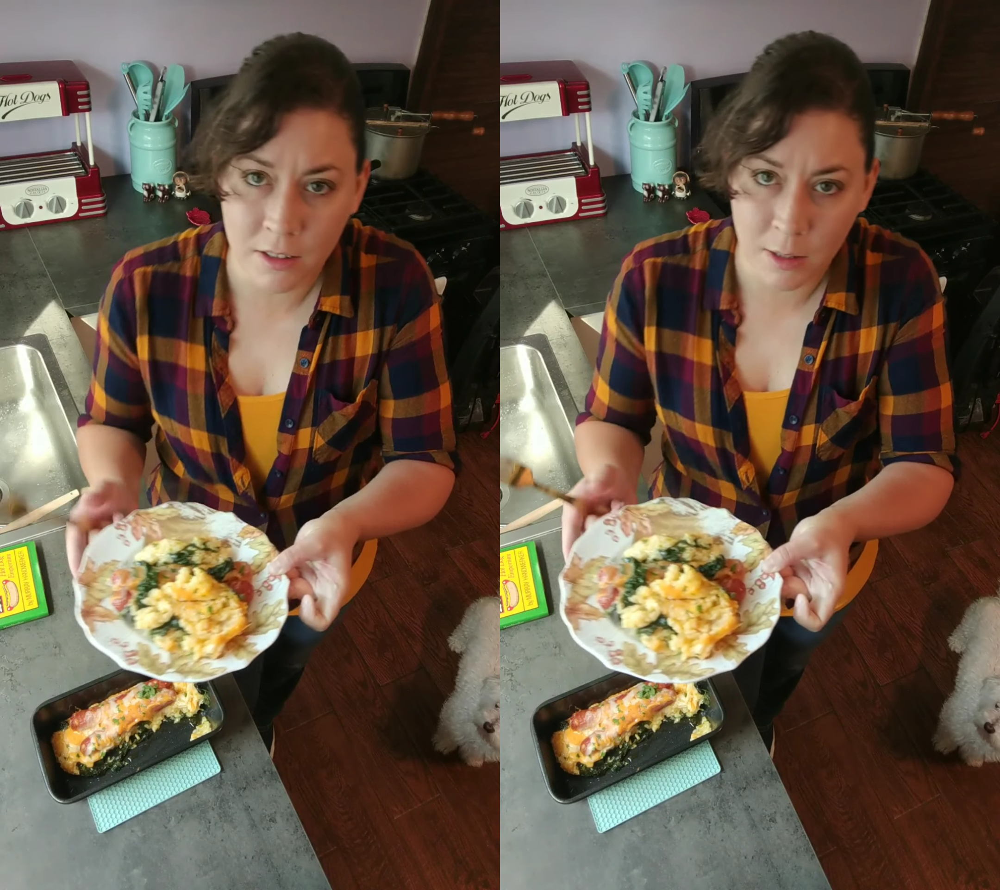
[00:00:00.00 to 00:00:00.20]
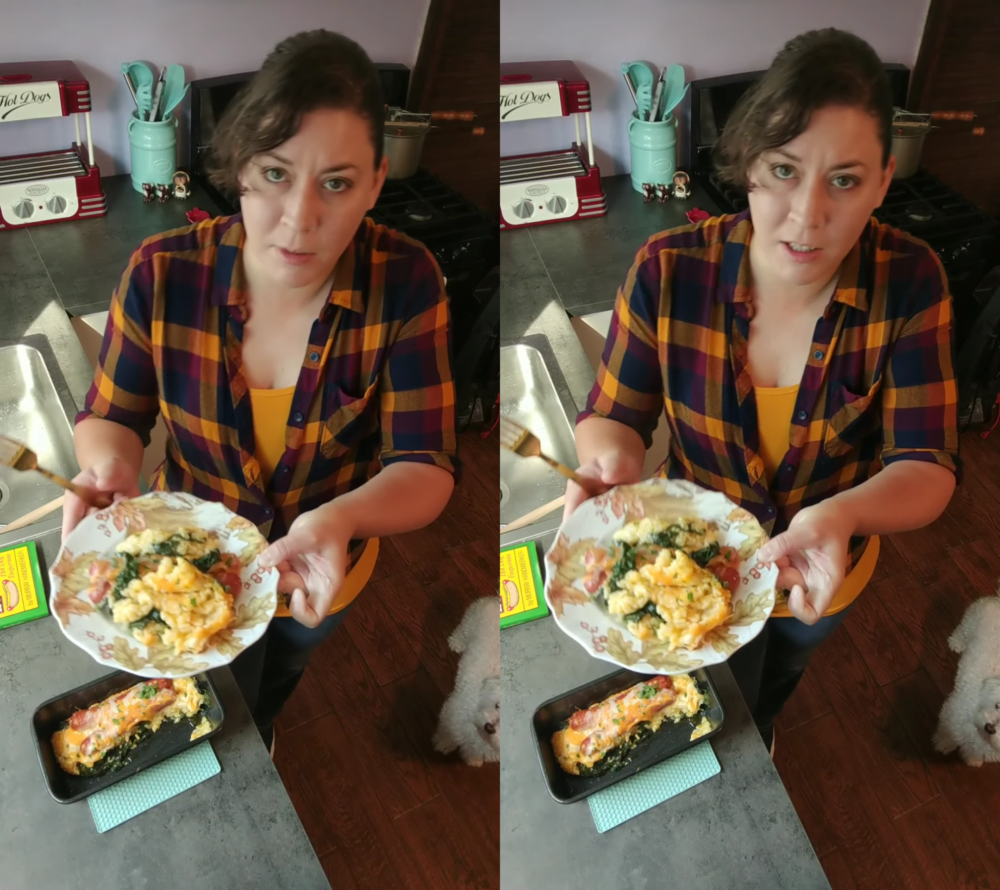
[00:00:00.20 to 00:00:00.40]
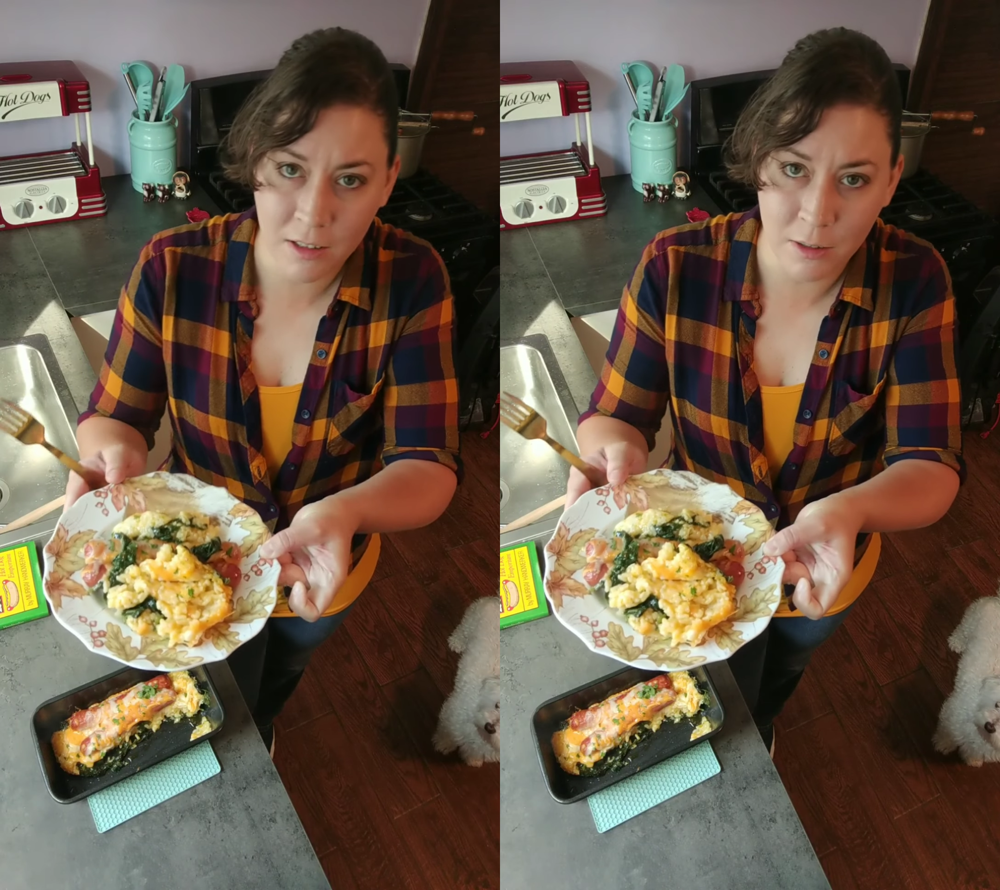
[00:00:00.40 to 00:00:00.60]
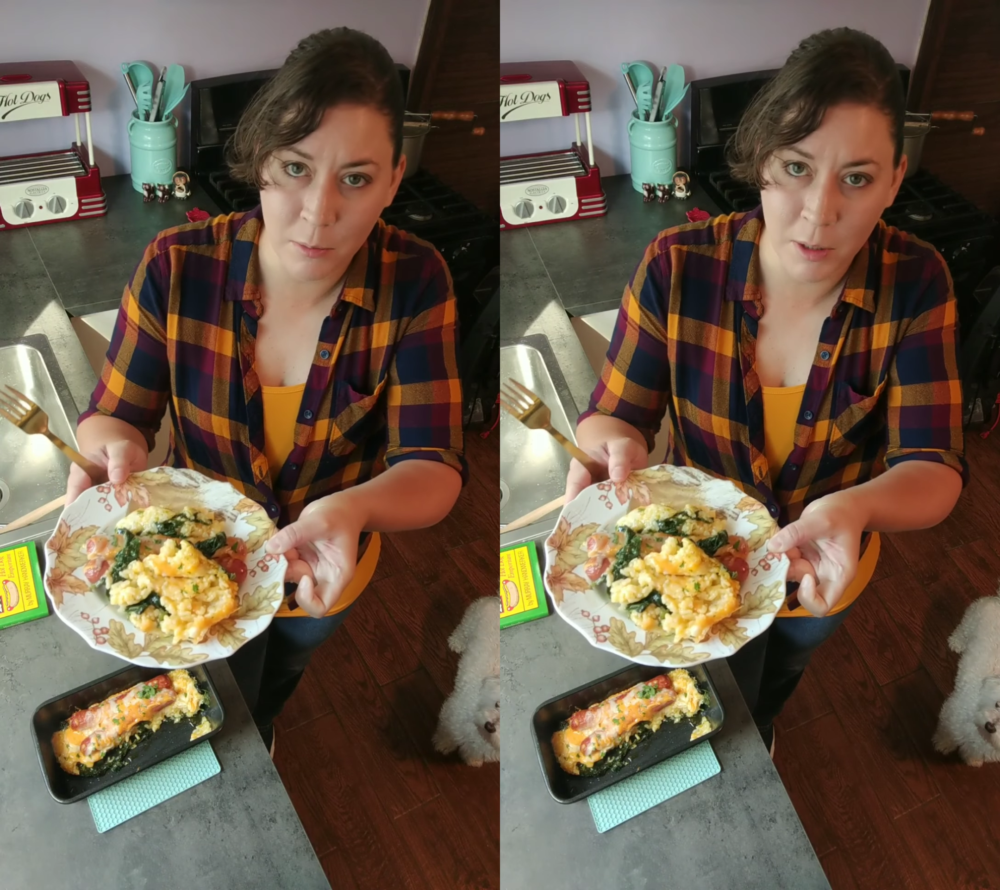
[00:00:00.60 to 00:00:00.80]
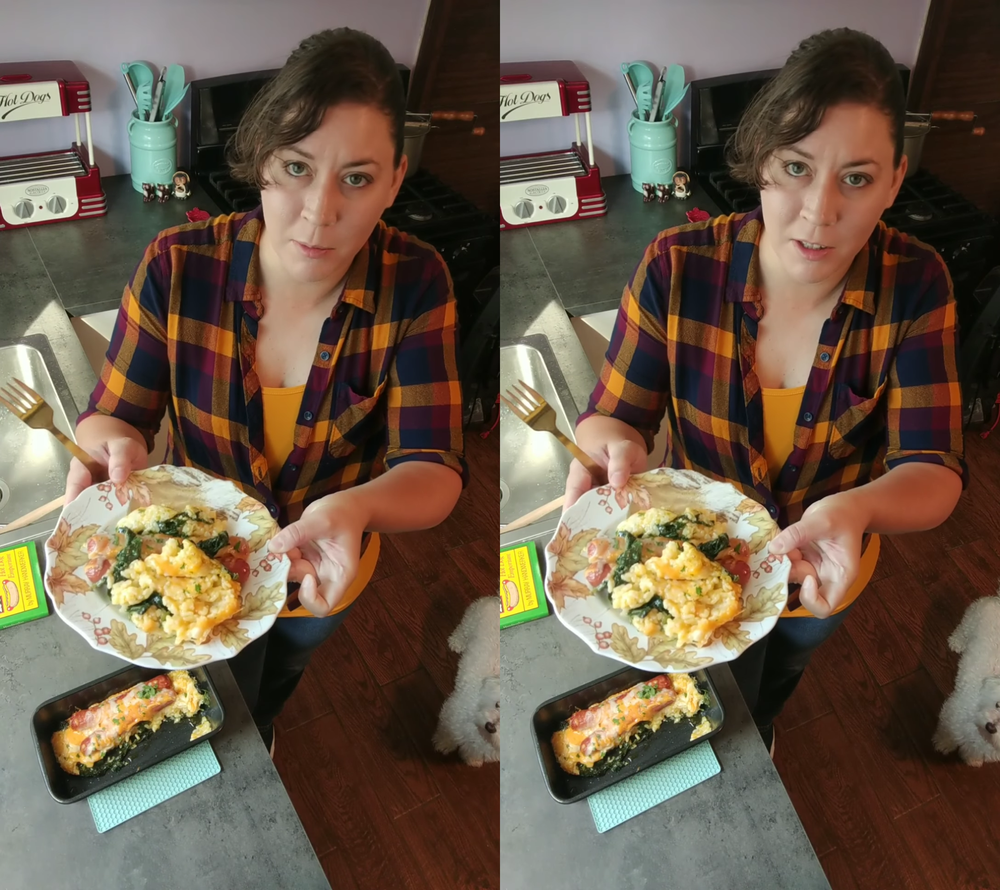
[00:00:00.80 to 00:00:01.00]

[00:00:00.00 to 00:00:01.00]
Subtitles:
steaming, so maybe